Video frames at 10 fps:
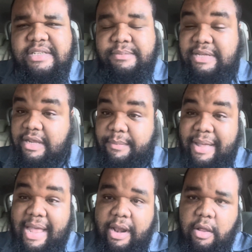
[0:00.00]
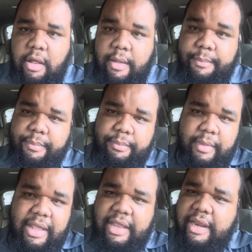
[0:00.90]
I'm talking about um
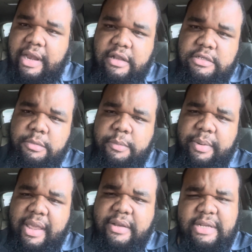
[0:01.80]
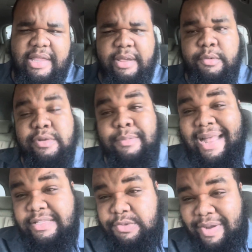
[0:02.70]
ineligible players. I think it was
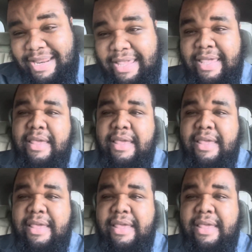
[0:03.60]
about 20.